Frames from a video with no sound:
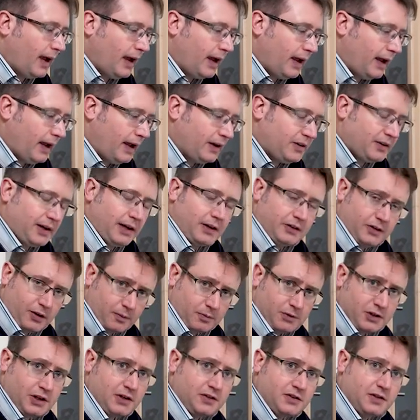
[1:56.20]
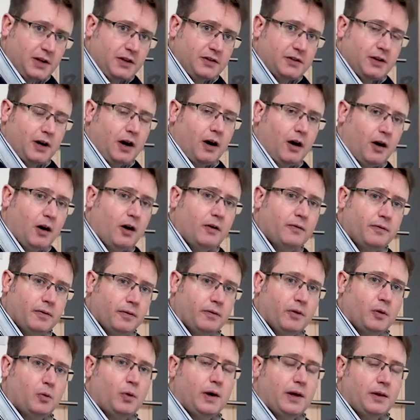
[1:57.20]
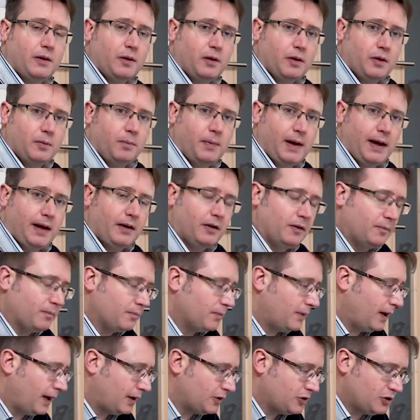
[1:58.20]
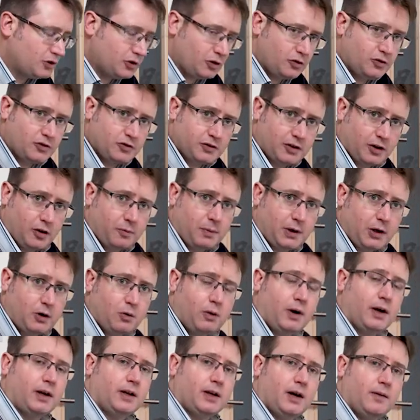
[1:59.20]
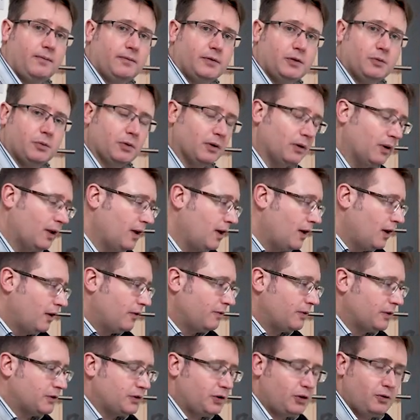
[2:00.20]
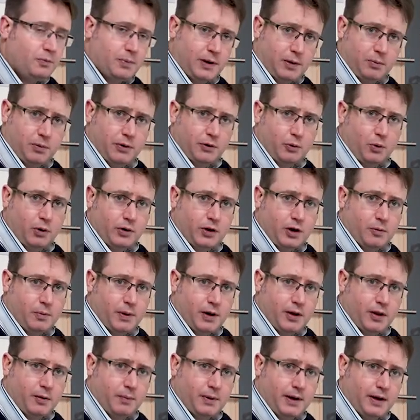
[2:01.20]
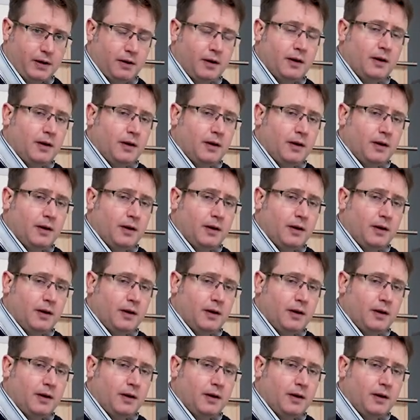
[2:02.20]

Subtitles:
it takes up just under half of the width of the bed and should still be quite comfortable for 2 people to occupy the bed,